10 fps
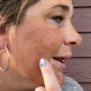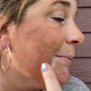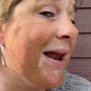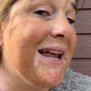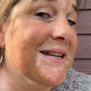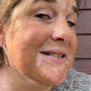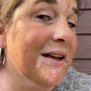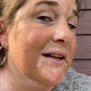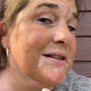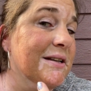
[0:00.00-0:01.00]
but I can
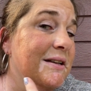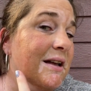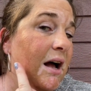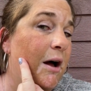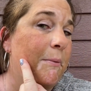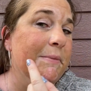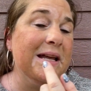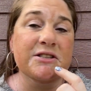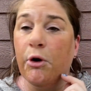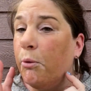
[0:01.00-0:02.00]
tell it.
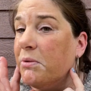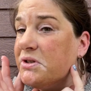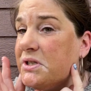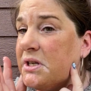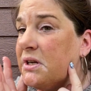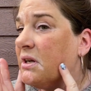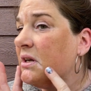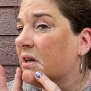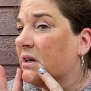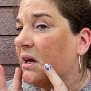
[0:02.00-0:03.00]
It's almost
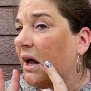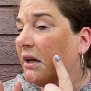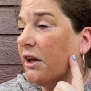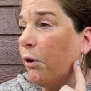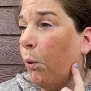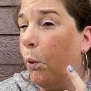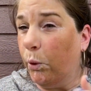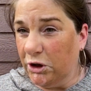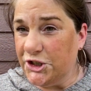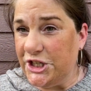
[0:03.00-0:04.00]
a little
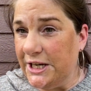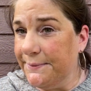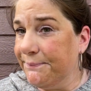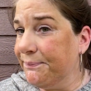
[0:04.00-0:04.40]
orangey.